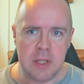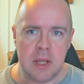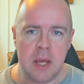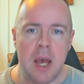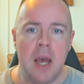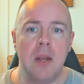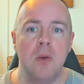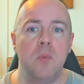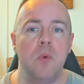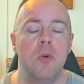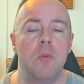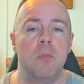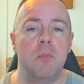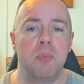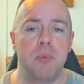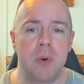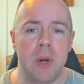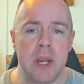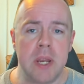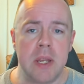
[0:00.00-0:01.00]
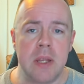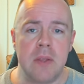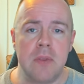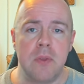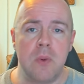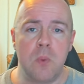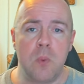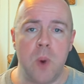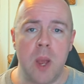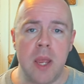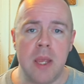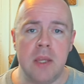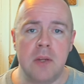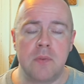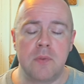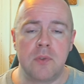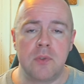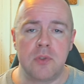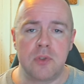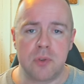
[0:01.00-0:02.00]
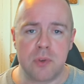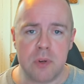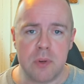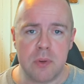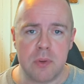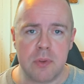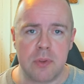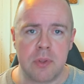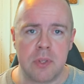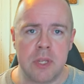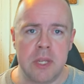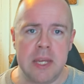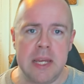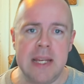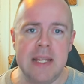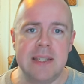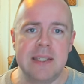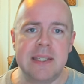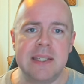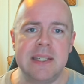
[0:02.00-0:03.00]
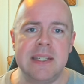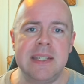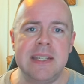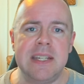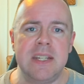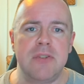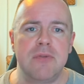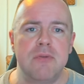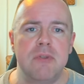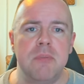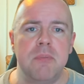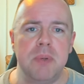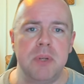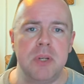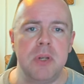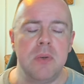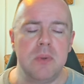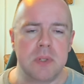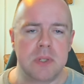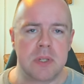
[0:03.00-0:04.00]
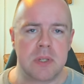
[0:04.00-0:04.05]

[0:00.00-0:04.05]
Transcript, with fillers: and will bring the way of truth into disrepute.